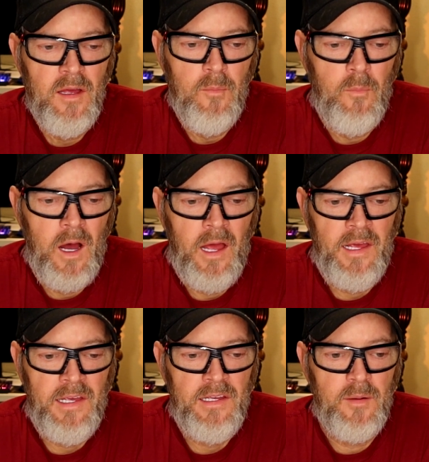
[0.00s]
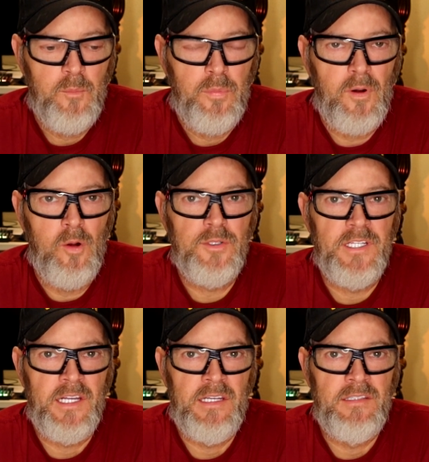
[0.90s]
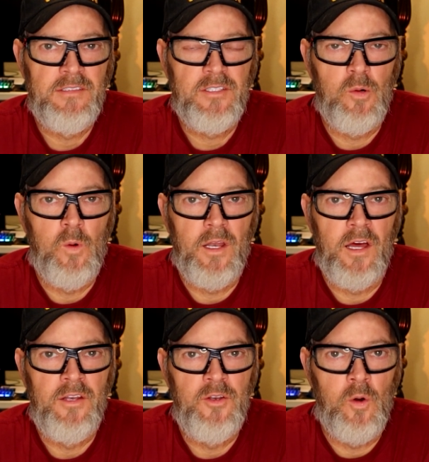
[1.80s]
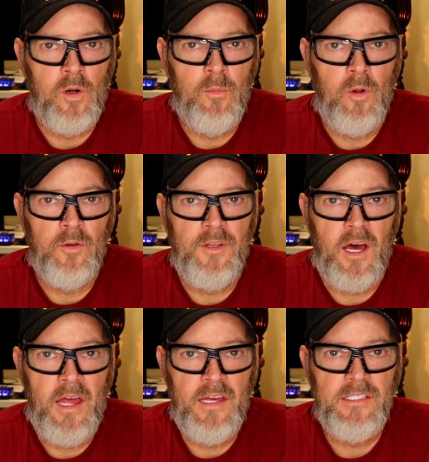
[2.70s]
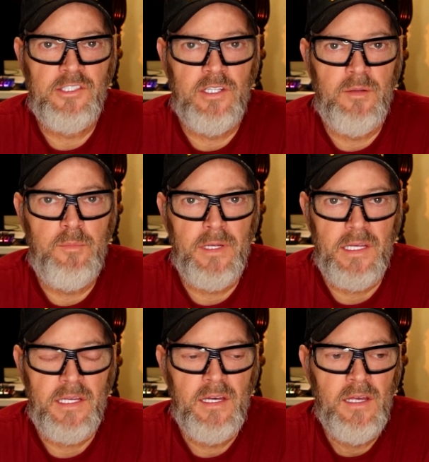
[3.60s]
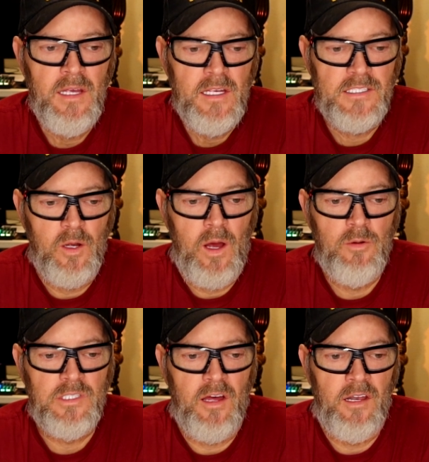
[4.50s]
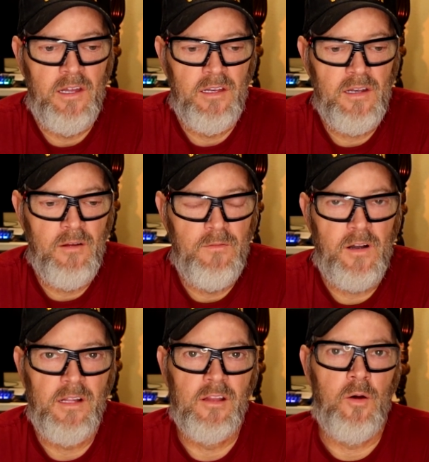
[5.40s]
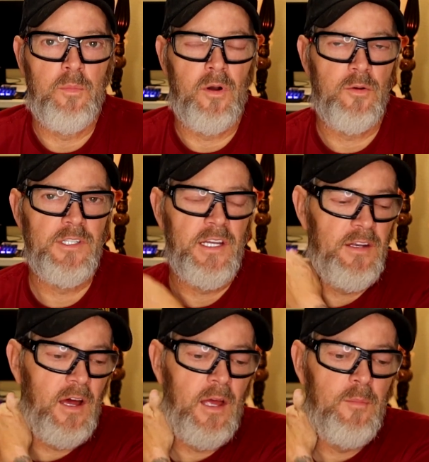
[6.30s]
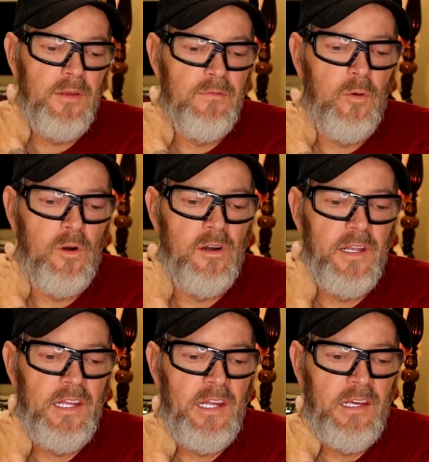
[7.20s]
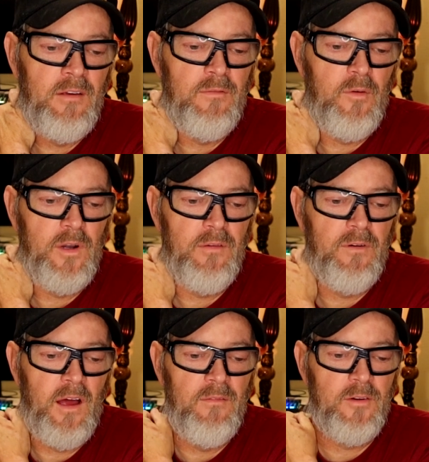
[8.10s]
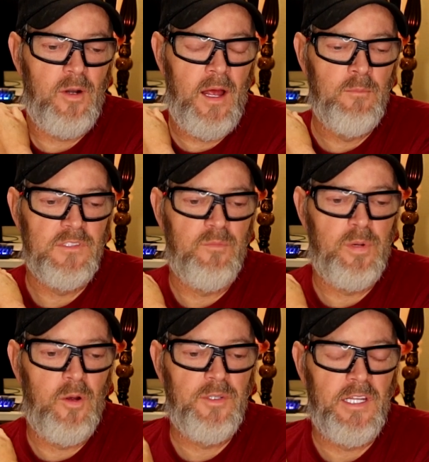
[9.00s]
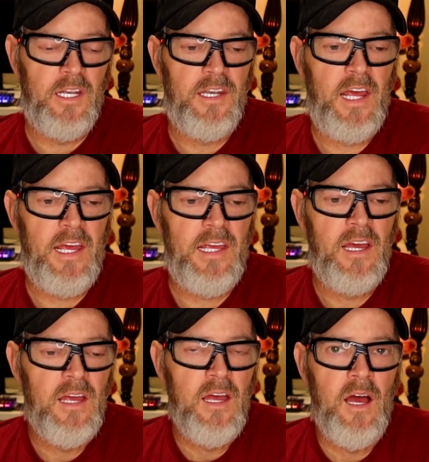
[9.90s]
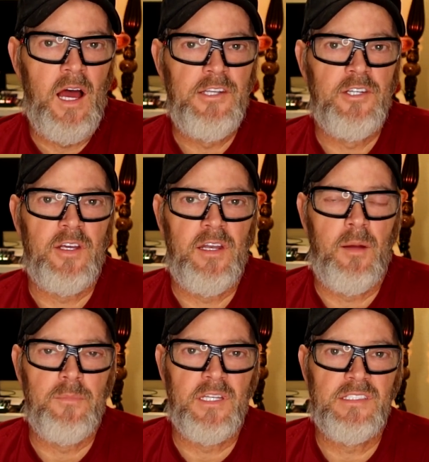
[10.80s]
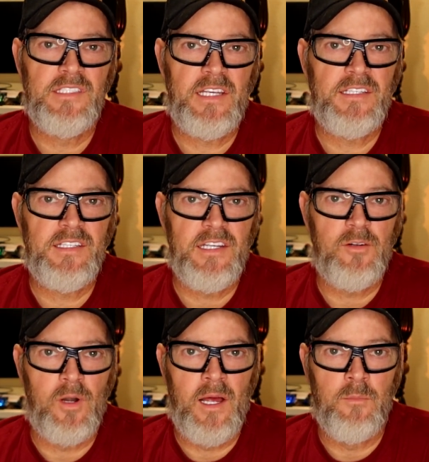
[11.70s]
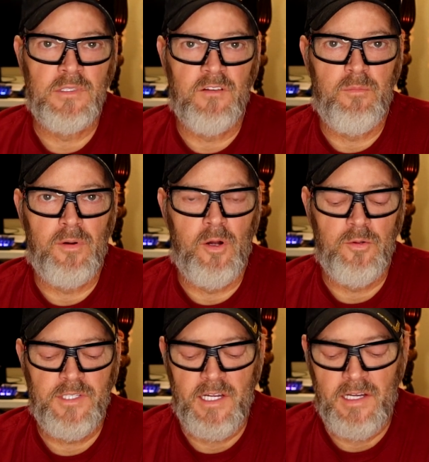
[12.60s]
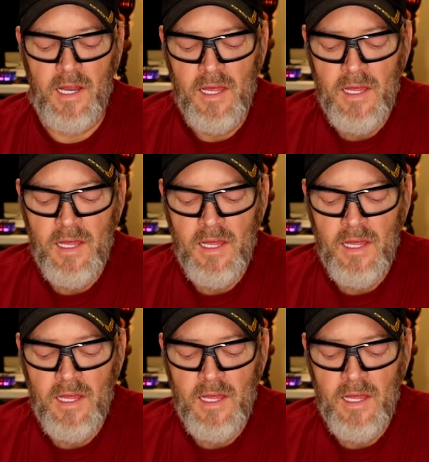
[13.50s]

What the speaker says: my protein to what a normal diet should be. So I was on a very low protein diet before, eating 45 grams of protein a day. I took it up to 60 grams of protein.